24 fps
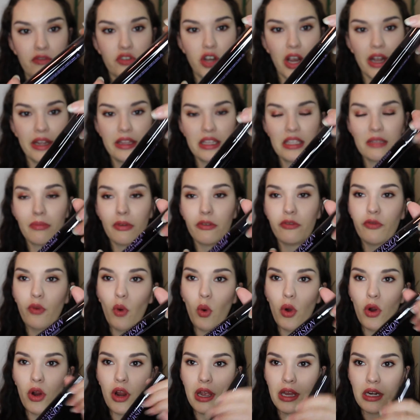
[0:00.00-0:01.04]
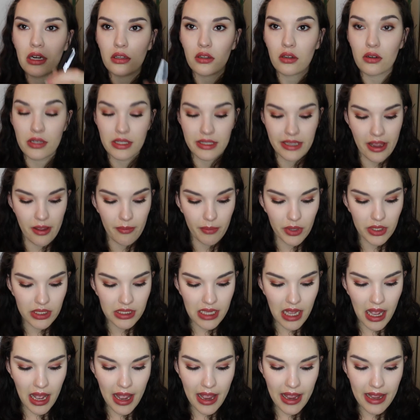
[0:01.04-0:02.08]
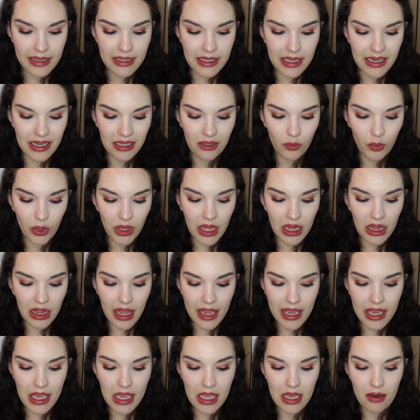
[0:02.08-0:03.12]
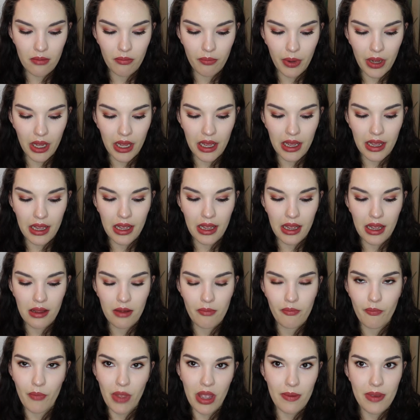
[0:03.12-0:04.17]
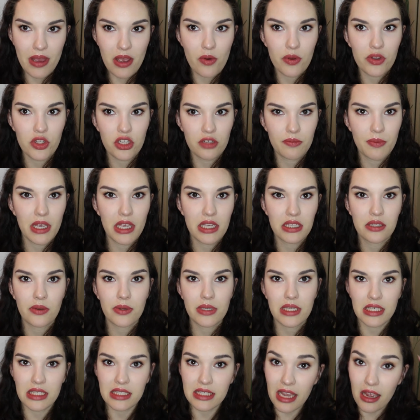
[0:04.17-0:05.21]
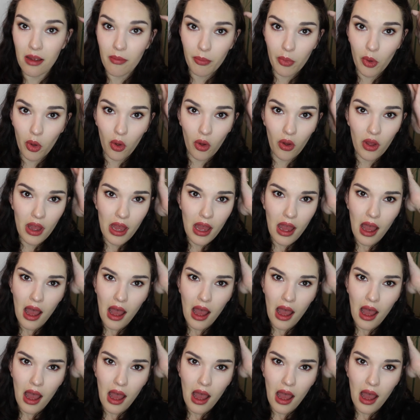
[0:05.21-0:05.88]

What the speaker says: tried this before in a little sample size. I didn't really like it, but maybe it was just because it was a sample.